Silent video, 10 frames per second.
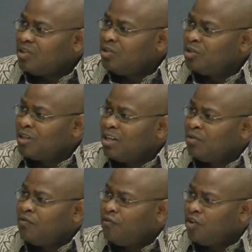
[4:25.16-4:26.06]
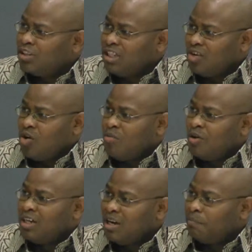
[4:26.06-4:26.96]
to try to forge a
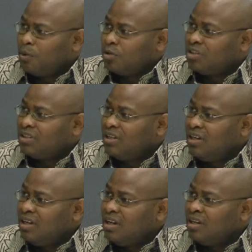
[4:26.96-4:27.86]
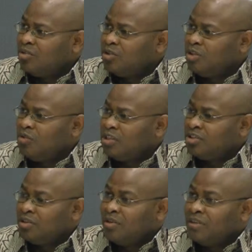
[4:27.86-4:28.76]
common approach to the
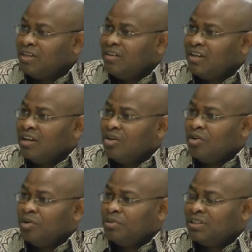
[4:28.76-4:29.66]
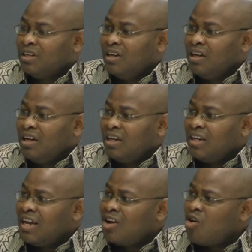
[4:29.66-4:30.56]
question of the green economy. And
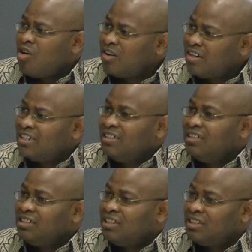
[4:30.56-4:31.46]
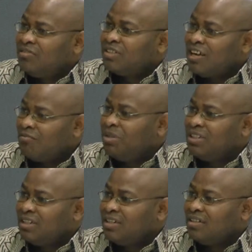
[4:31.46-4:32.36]
here concrete initiatives have
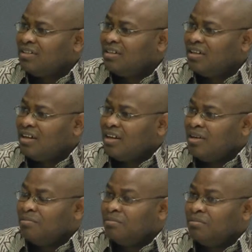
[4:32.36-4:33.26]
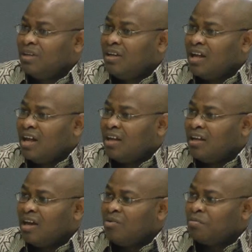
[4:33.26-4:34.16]
been taken. I
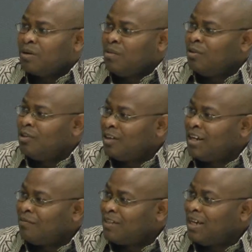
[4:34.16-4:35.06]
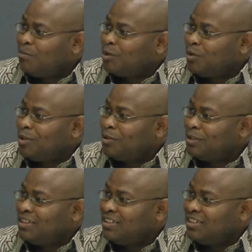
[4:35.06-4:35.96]
would probably not have time to go into
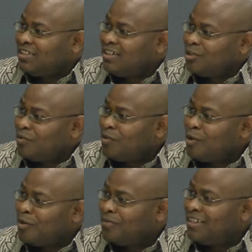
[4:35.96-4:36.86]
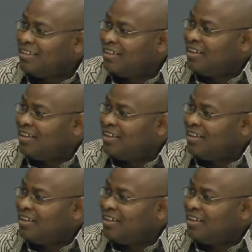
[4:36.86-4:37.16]
the details of all of the